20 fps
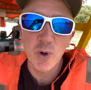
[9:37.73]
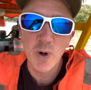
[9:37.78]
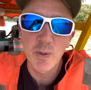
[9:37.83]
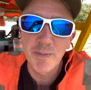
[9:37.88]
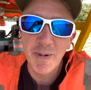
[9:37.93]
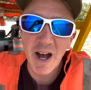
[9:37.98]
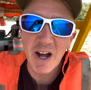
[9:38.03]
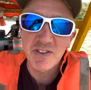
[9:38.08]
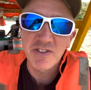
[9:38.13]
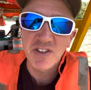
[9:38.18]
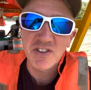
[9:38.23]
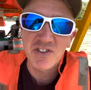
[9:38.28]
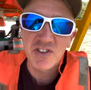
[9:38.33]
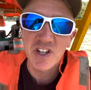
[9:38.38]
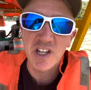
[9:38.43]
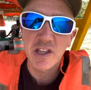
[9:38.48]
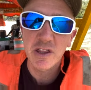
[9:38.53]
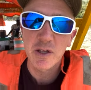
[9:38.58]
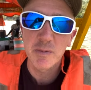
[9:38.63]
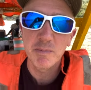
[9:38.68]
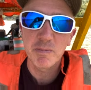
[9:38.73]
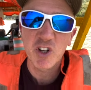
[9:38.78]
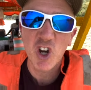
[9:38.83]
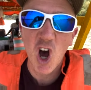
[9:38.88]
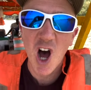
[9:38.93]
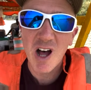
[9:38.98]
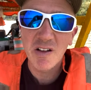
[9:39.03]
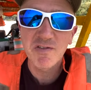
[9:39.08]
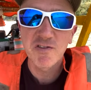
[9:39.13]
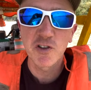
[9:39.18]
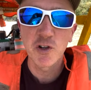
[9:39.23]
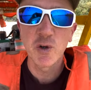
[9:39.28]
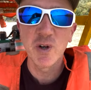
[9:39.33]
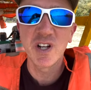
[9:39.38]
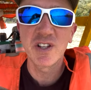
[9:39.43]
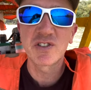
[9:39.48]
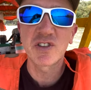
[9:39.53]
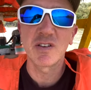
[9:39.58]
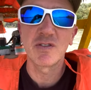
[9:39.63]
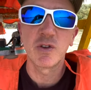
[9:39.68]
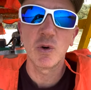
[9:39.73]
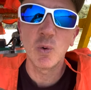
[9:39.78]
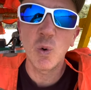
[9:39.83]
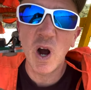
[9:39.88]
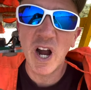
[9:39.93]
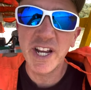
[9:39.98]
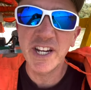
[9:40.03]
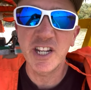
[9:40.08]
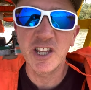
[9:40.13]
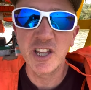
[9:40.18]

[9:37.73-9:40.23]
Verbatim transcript: we're about to see the confluence of the White